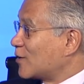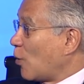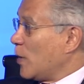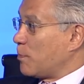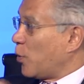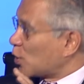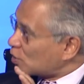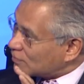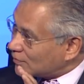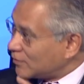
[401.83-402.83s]
So we
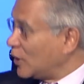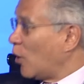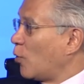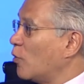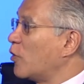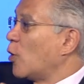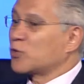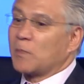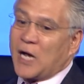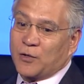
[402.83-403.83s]
pushed, you know,
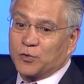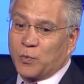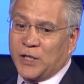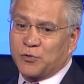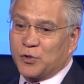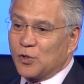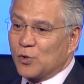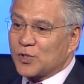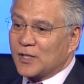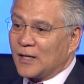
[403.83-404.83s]
those models. We
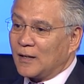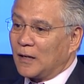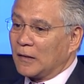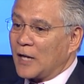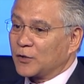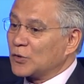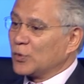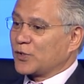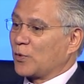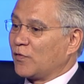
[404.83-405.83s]
introduced a lot of
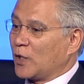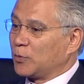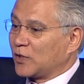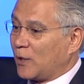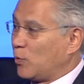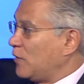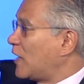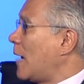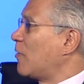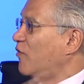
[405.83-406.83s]
tools that were available today. We've
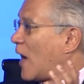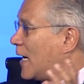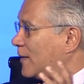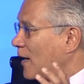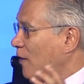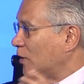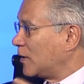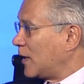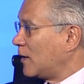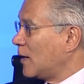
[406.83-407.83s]
gamified
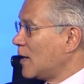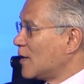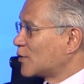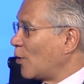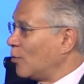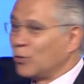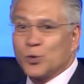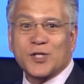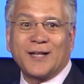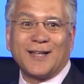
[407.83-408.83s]
everything. So who
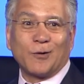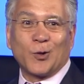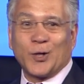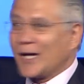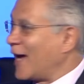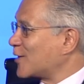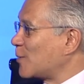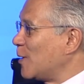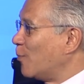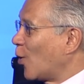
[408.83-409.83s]
said that learning has
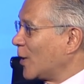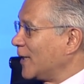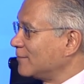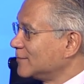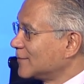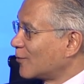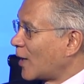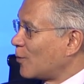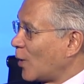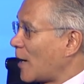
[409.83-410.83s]
to be boring,
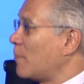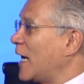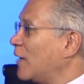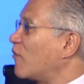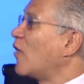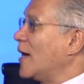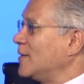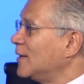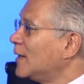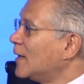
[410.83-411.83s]
right? Why not make it
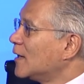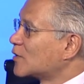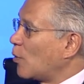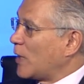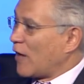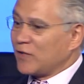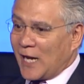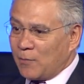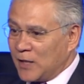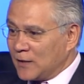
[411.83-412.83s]
fun? So we have
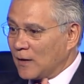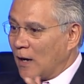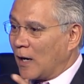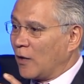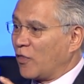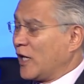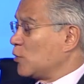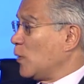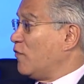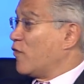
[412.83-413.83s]
gaming
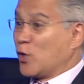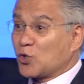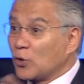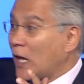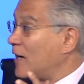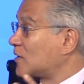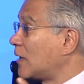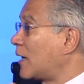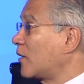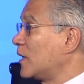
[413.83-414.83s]
things. We virtualized a
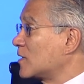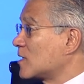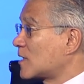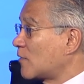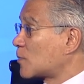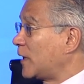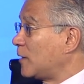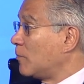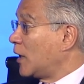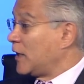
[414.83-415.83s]
lot of things. Instead of
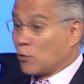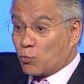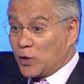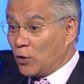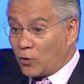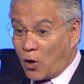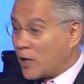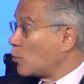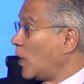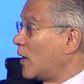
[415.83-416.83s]
spending money in real
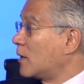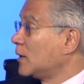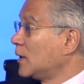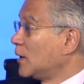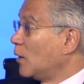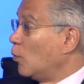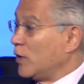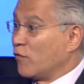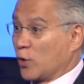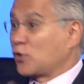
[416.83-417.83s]
hardware,
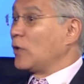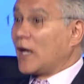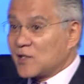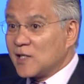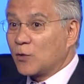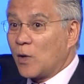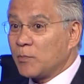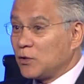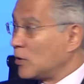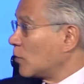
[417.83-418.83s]
we virtualized the
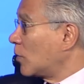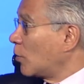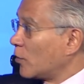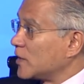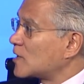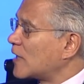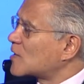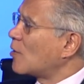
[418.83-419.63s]
equipment, and you can run all these tests.